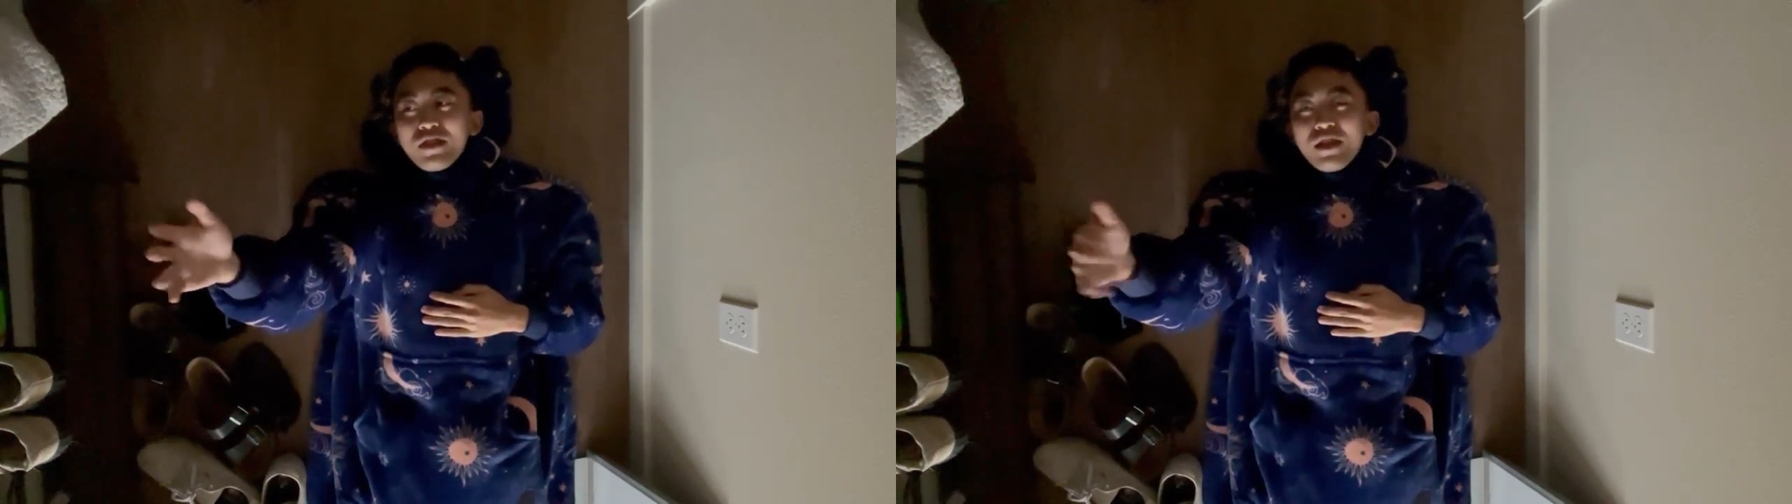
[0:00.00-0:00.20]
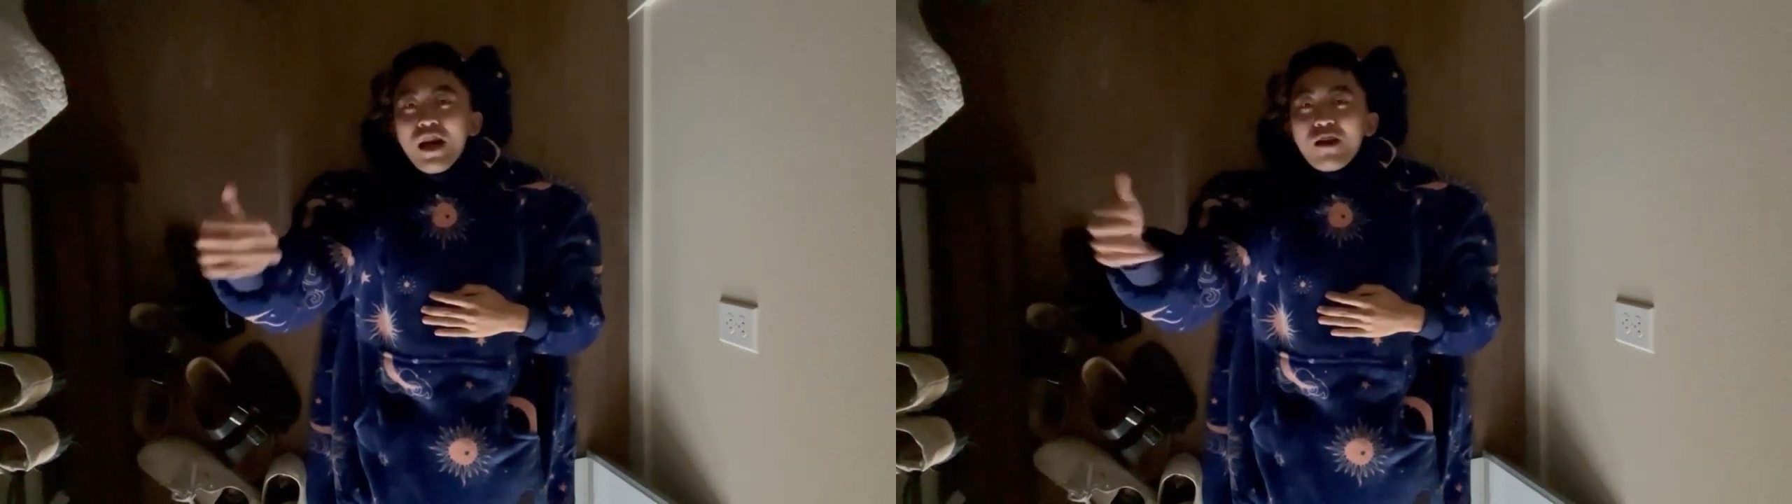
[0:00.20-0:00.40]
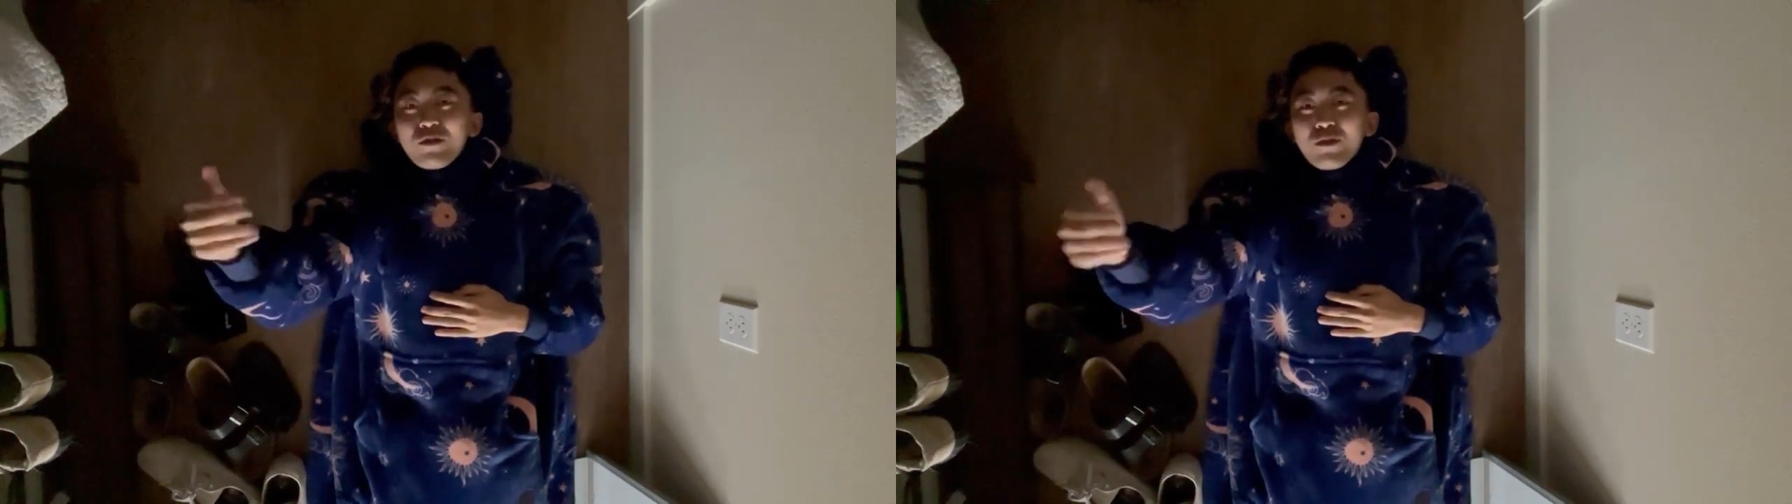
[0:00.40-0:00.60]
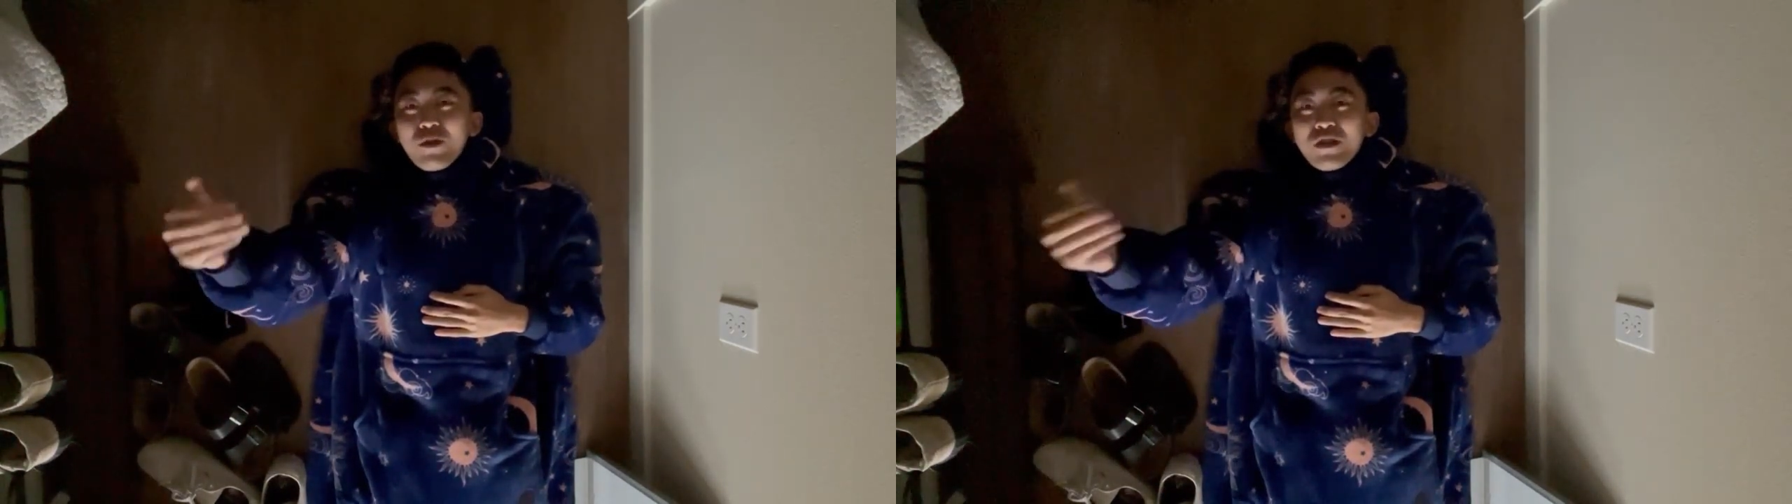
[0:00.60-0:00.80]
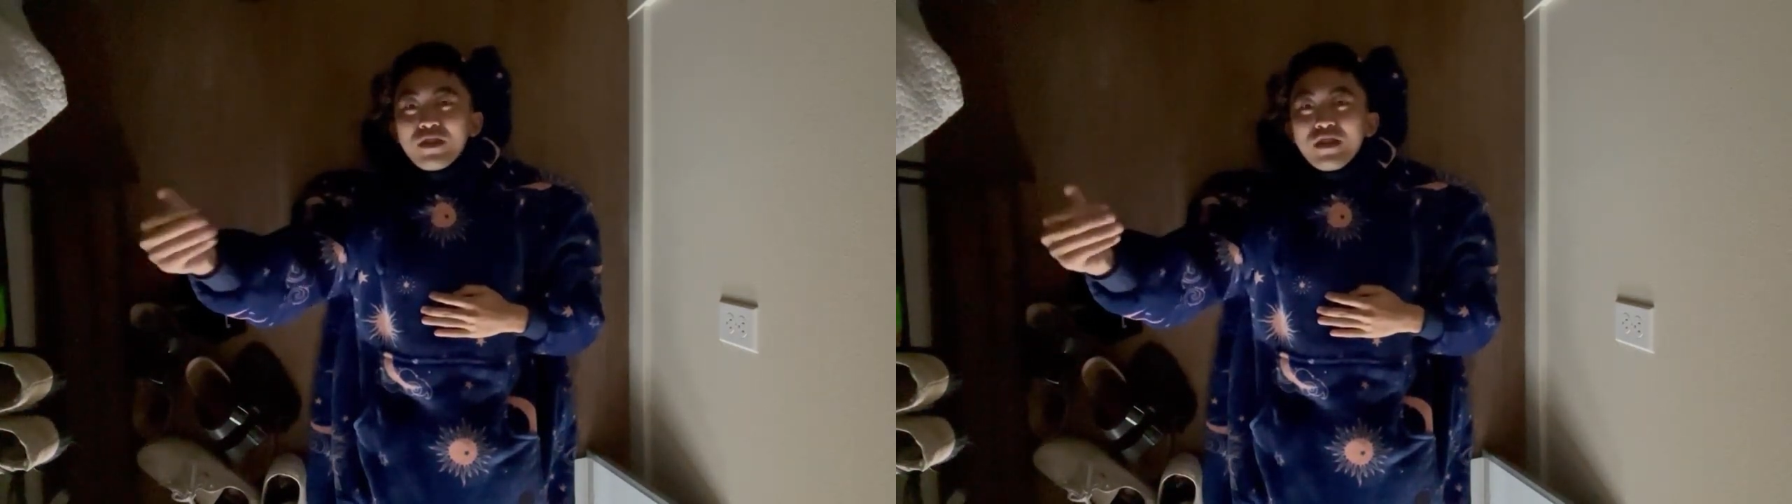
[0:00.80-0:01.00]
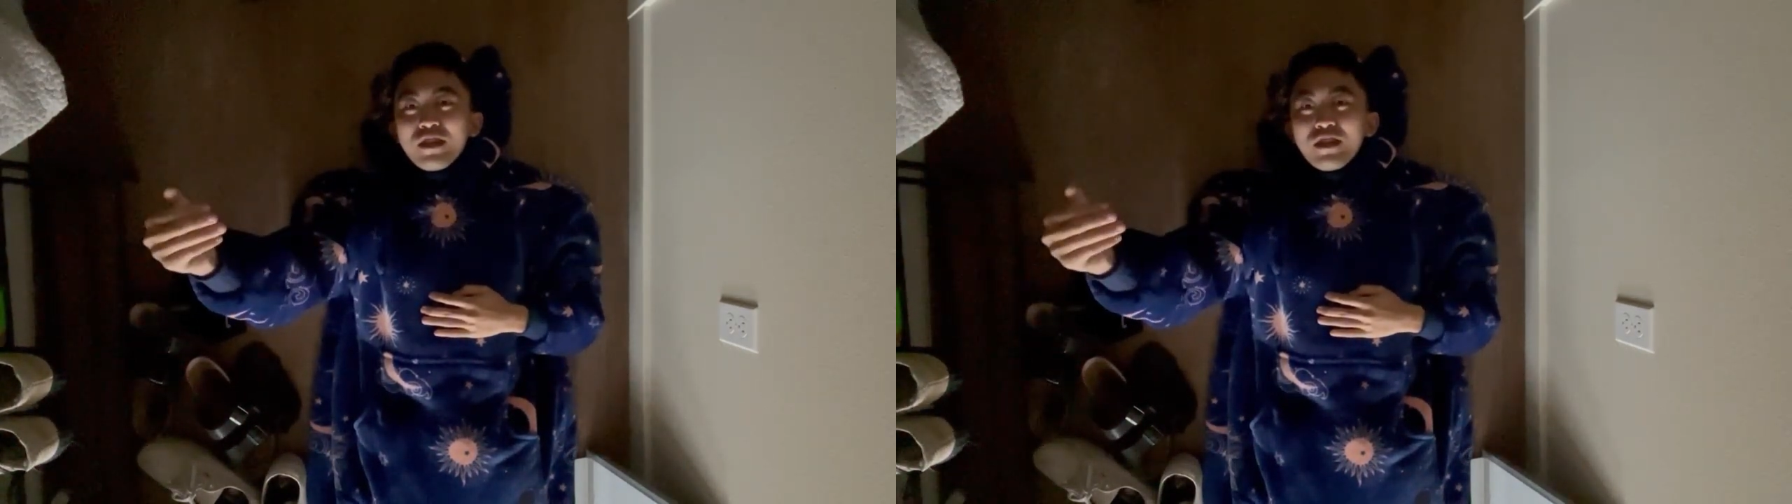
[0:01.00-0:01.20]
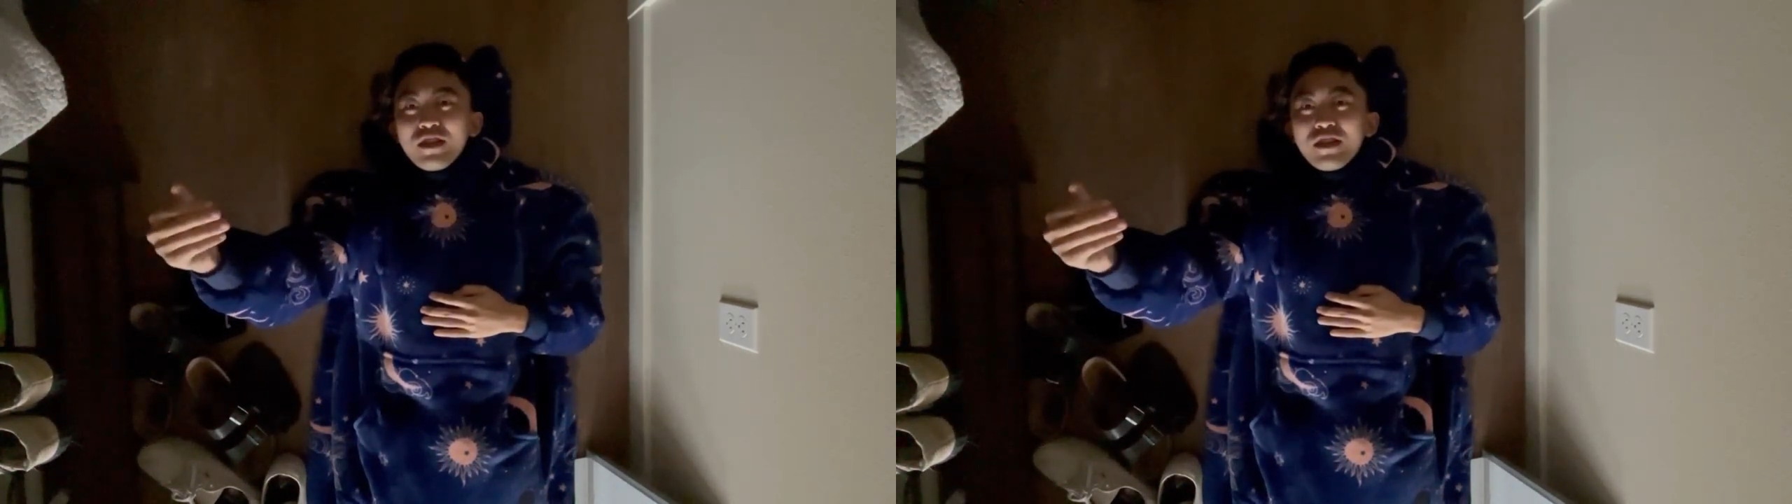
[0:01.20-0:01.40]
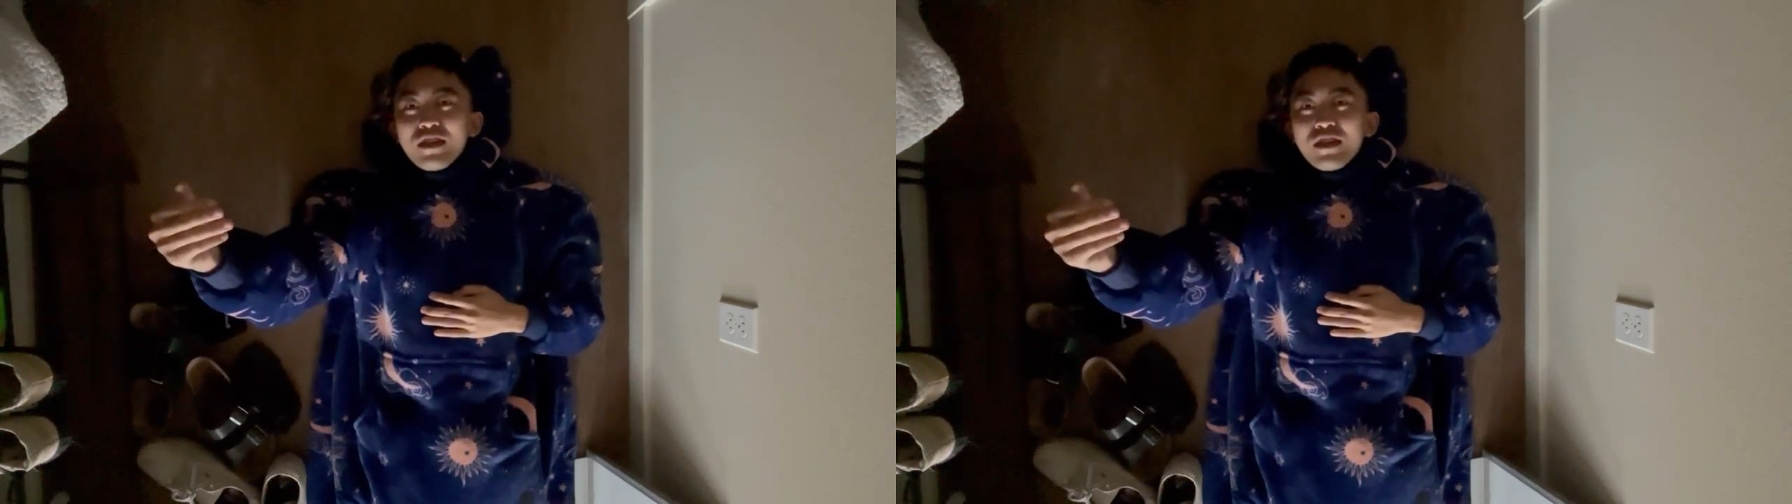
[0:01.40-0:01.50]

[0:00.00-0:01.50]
how to work the